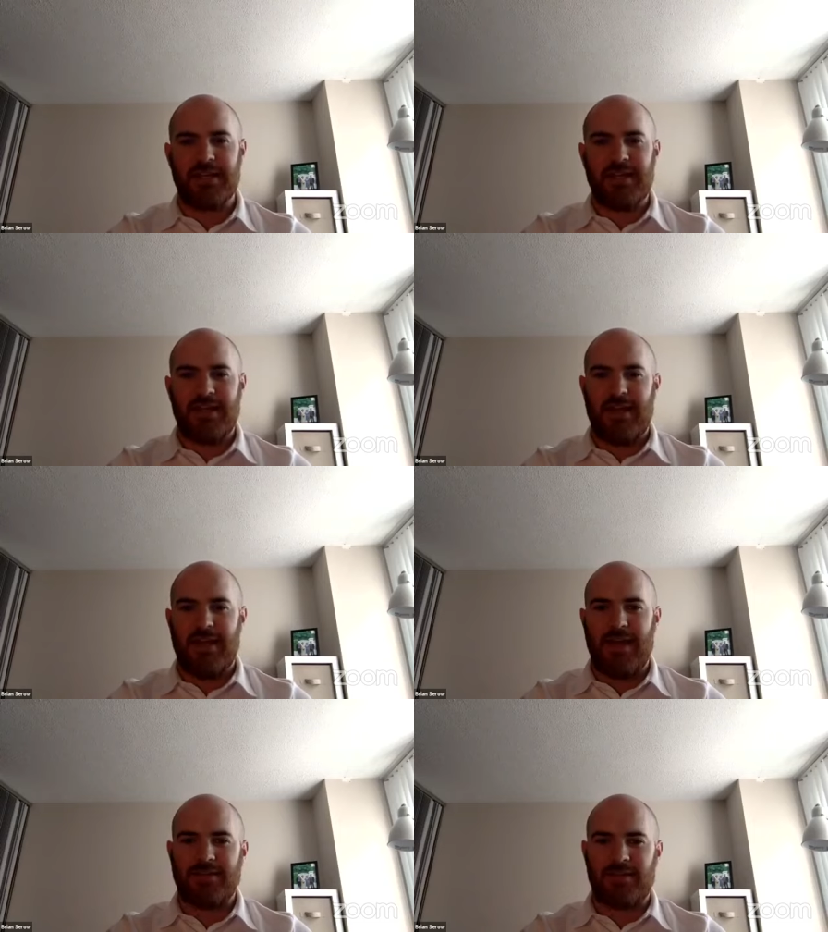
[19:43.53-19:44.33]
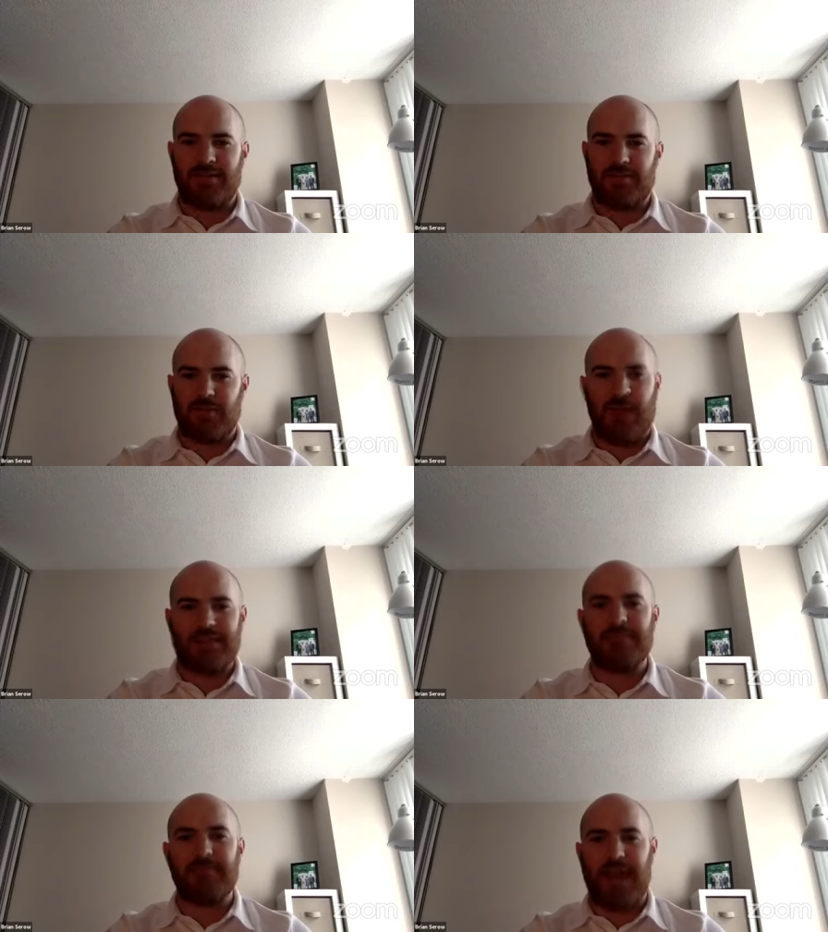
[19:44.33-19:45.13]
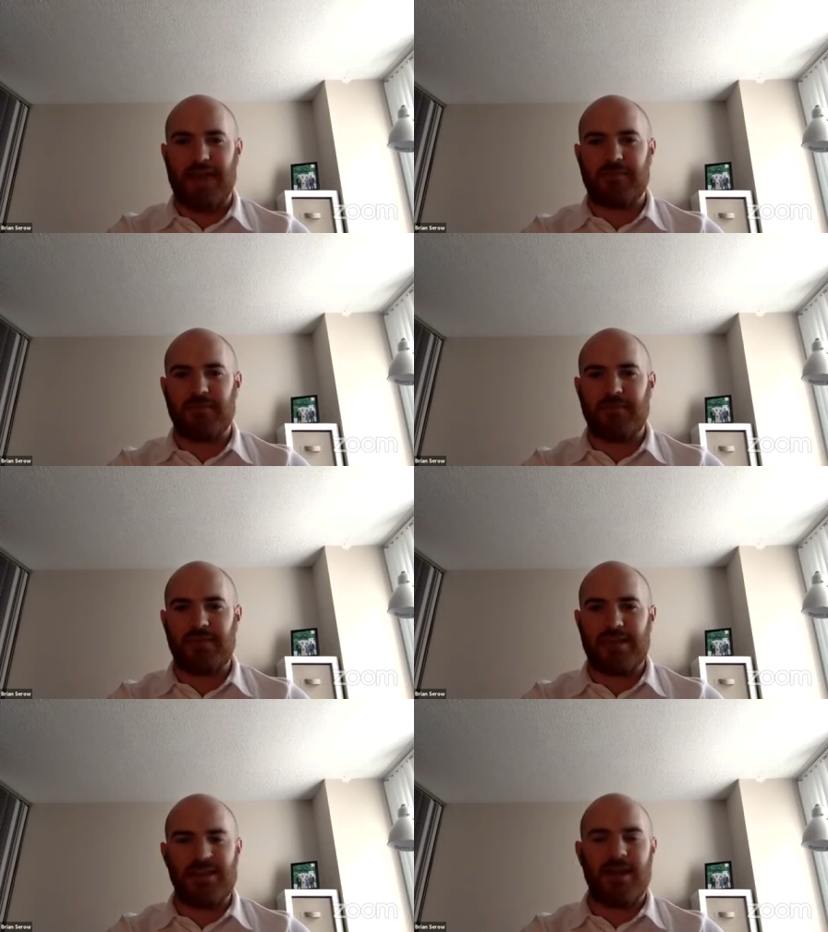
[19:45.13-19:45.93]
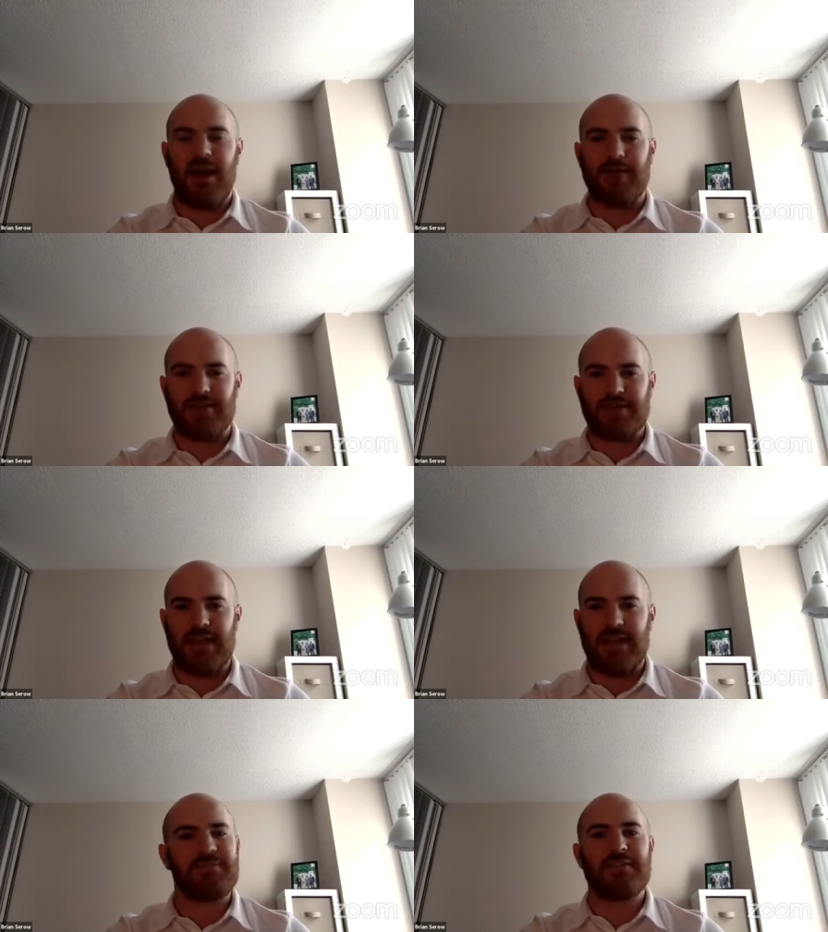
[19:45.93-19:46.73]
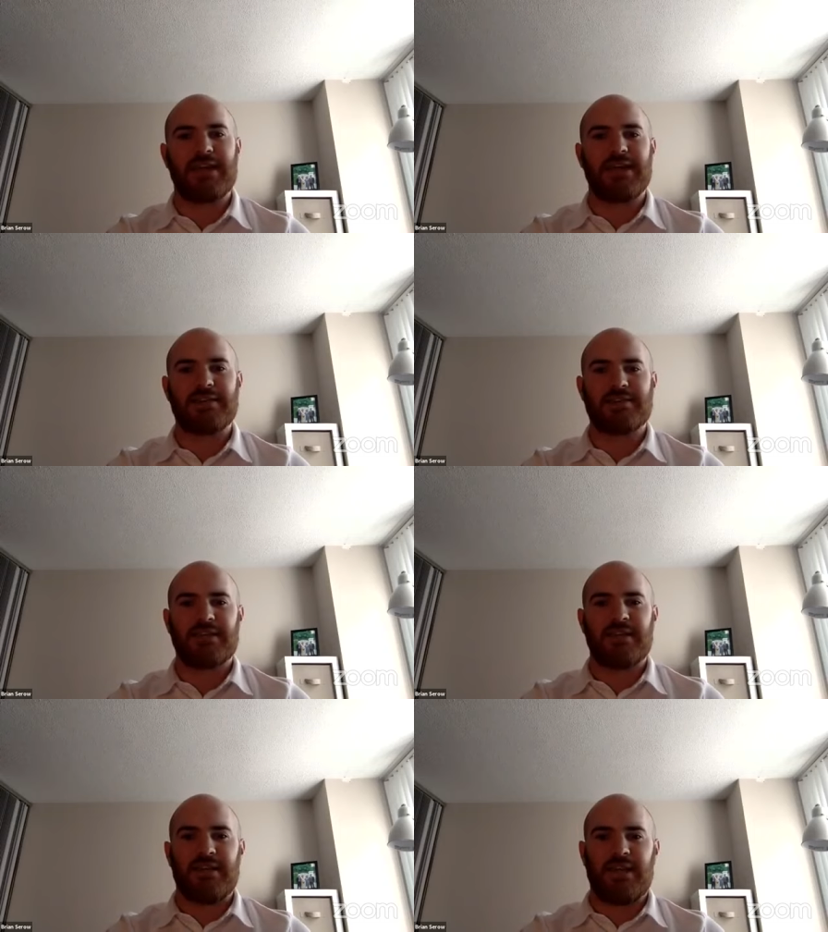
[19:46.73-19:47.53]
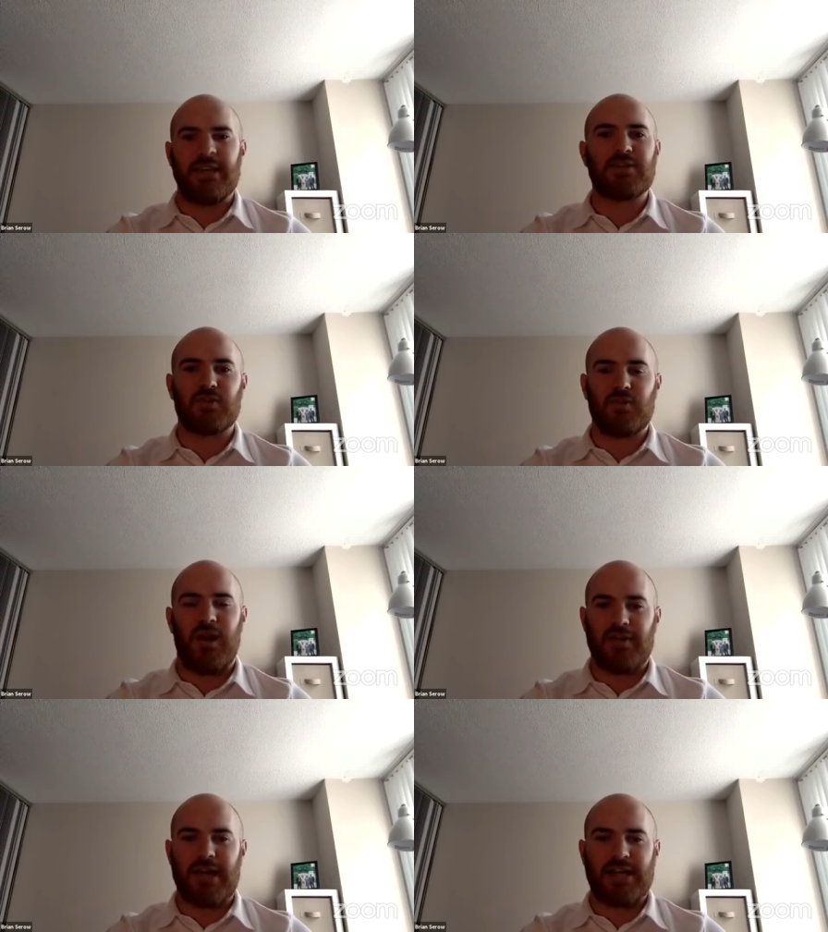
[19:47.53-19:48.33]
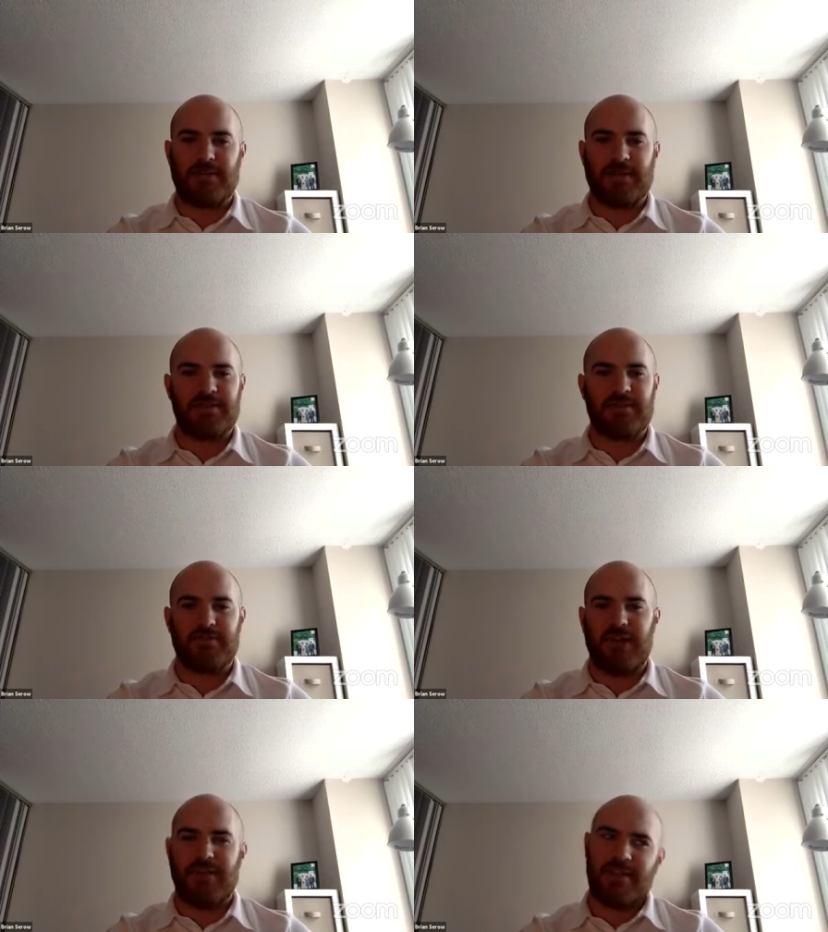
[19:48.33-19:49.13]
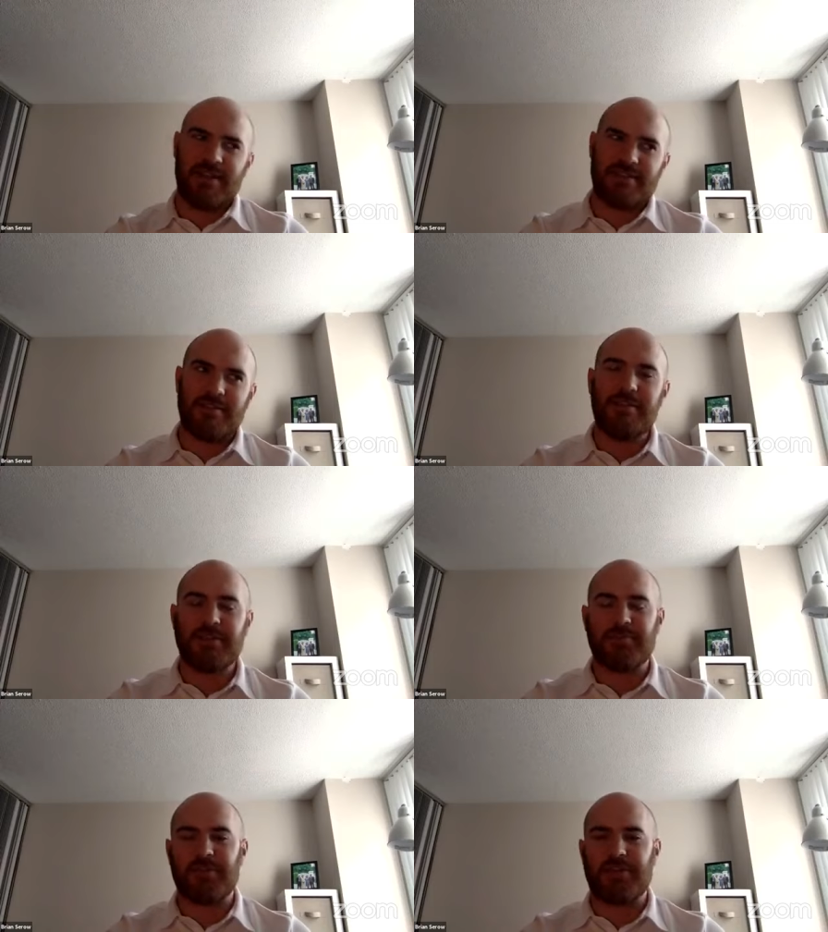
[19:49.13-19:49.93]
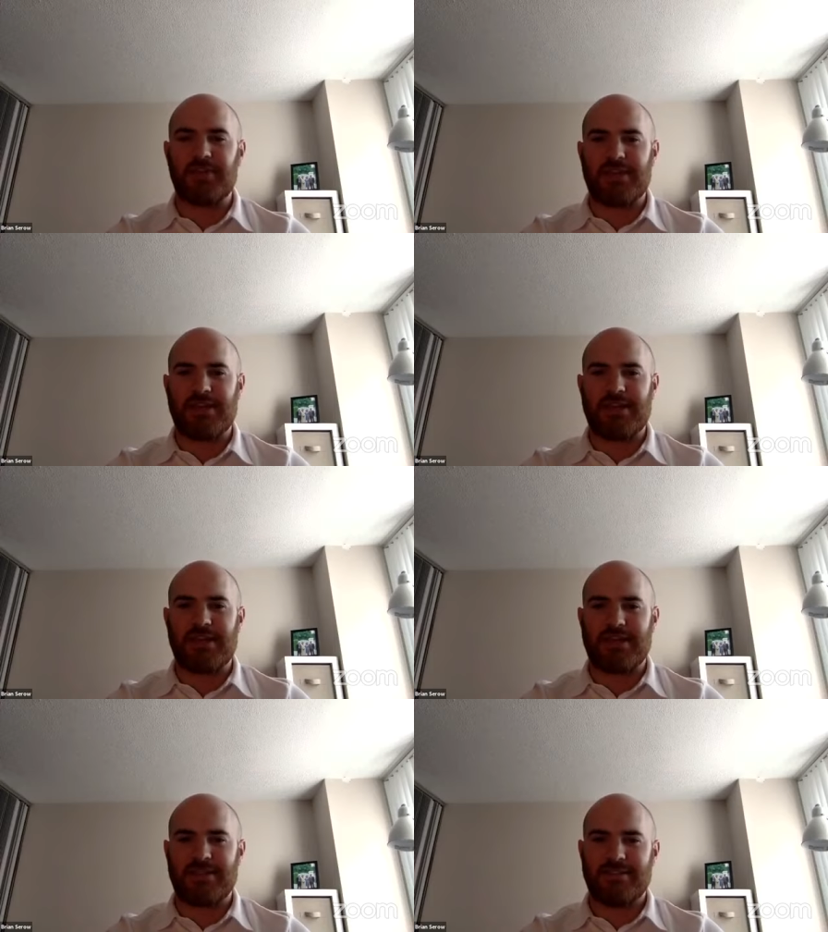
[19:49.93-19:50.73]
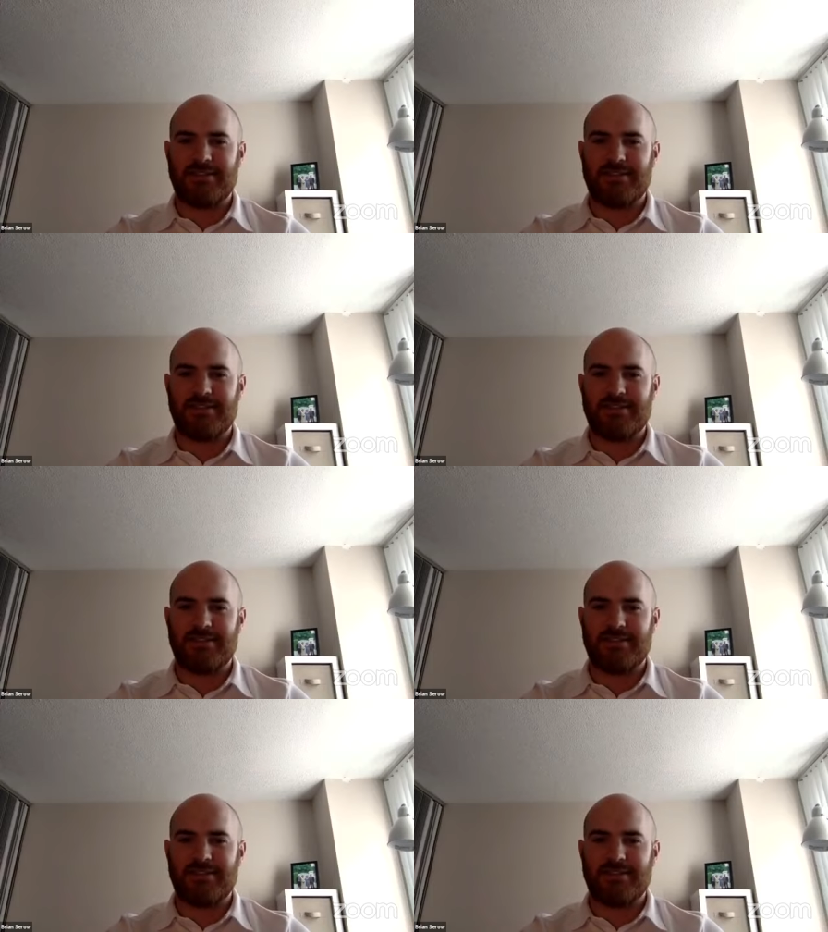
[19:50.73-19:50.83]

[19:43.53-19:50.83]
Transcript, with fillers: And that's a direct impact from the e-commerce side of things into other aspects of life. And that's that's a pretty unique thing.